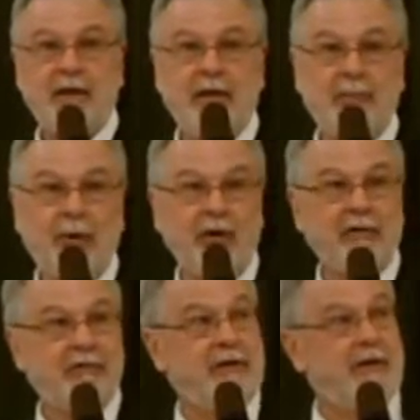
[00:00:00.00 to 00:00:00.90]
And a part
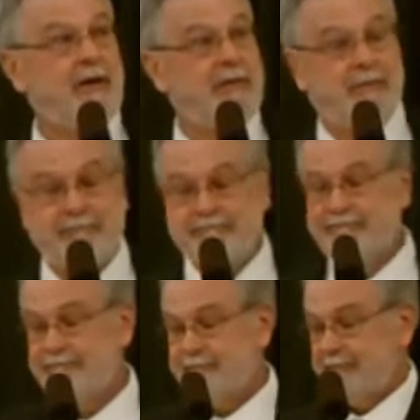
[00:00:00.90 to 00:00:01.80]
of the video that,
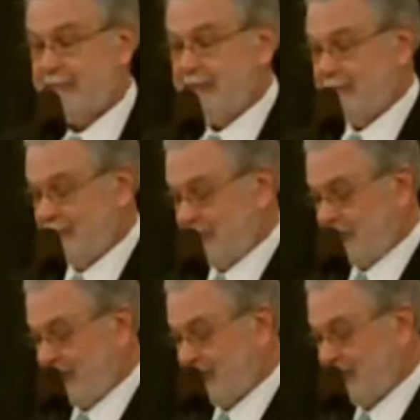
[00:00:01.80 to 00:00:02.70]

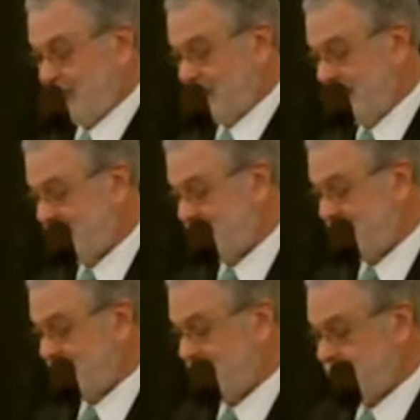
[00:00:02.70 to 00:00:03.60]
for technical
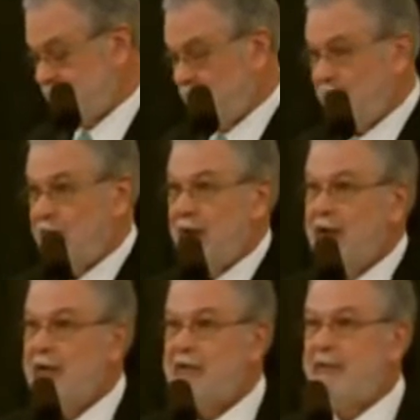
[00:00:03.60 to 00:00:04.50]
reasons, didn't get shown,
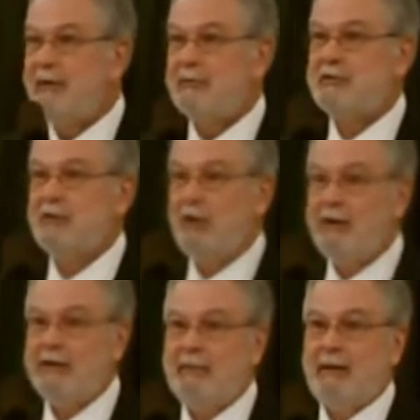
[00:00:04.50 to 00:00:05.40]
somebody was
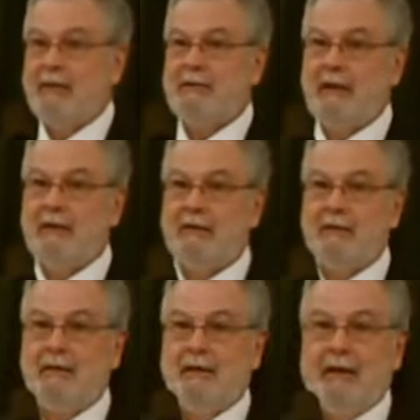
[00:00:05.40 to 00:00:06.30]
talking about that,
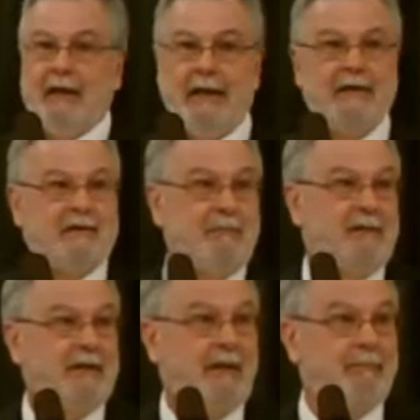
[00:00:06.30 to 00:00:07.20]
and it's
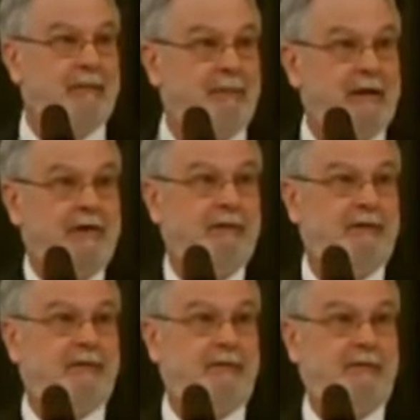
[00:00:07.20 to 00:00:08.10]
something I bet many of
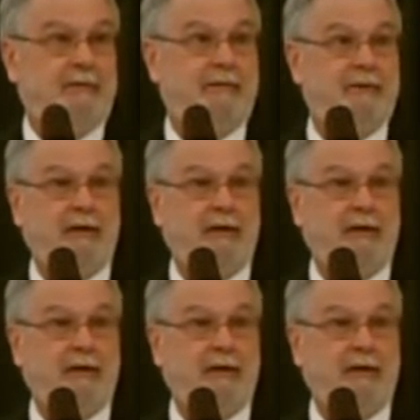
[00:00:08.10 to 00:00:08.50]
us